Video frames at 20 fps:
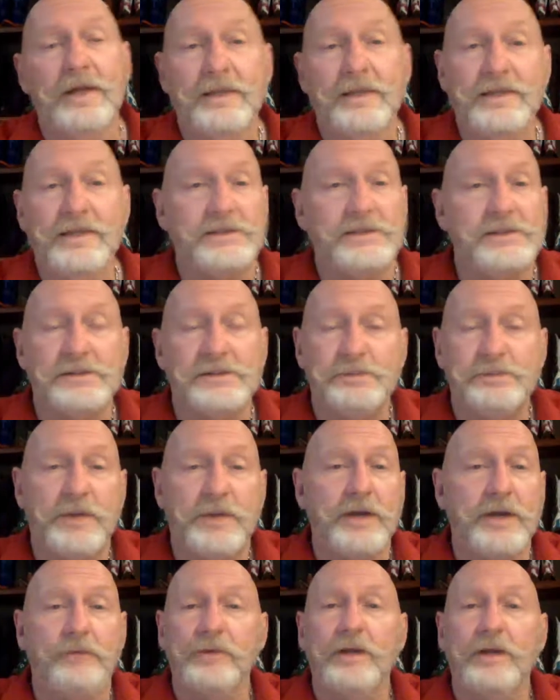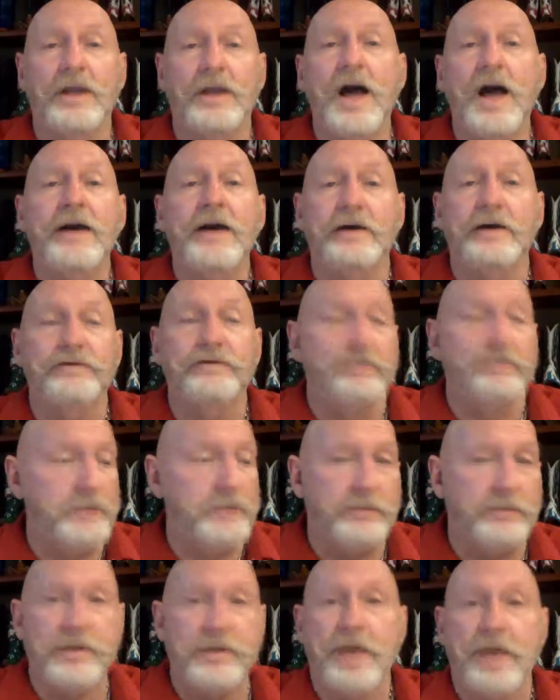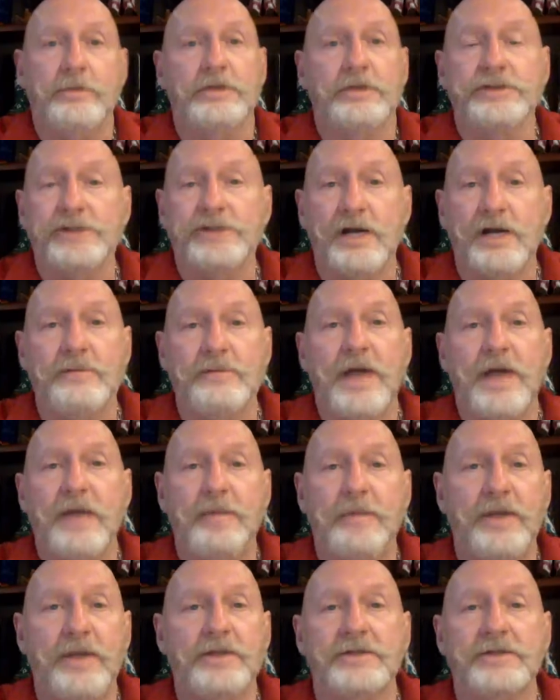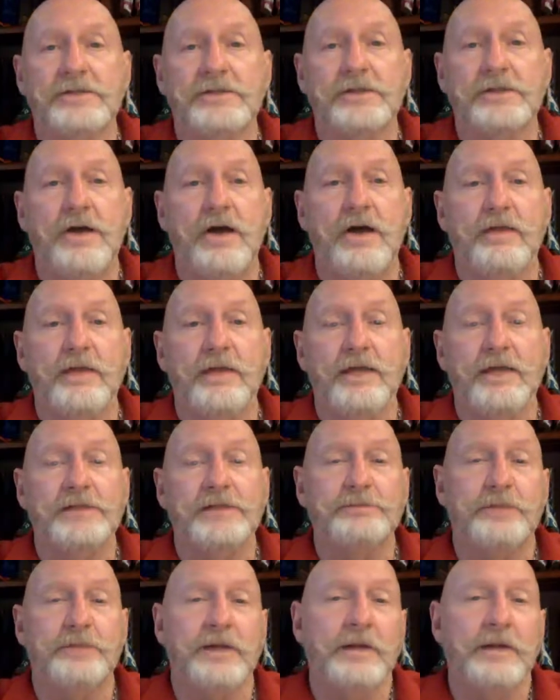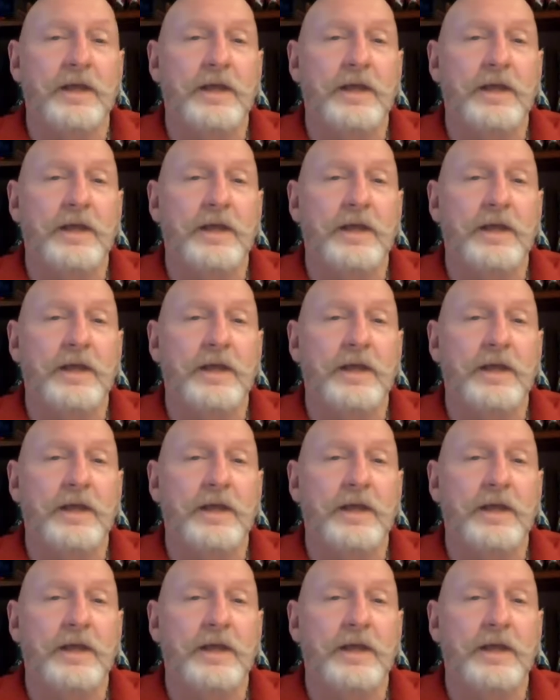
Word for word: This has been a real honor for me to be able to share my opinions and all this, but